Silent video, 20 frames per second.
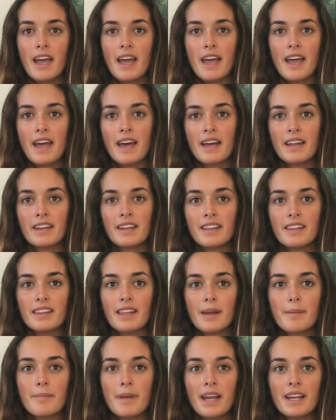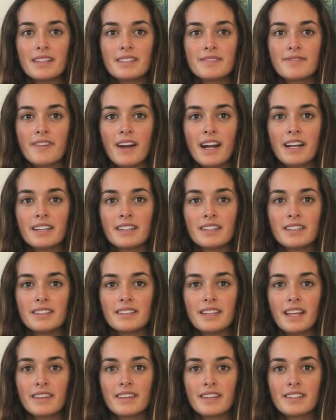And they may find
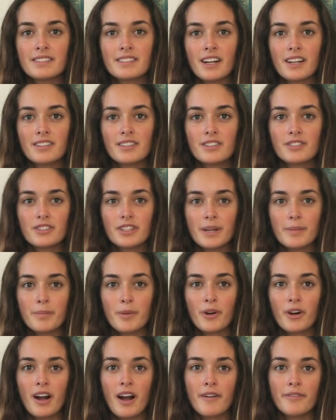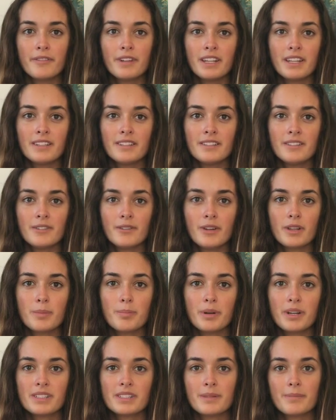that they start to trip more often, or the
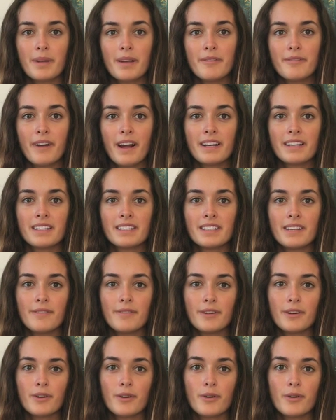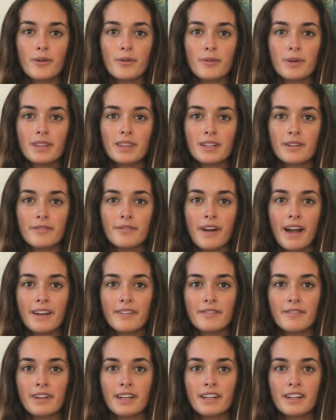person may find it difficult with their
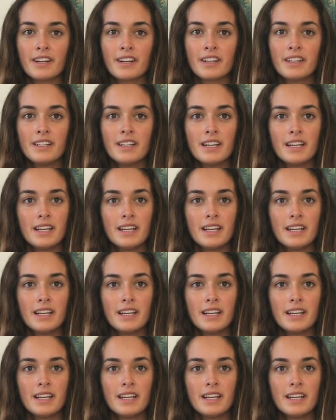fine finger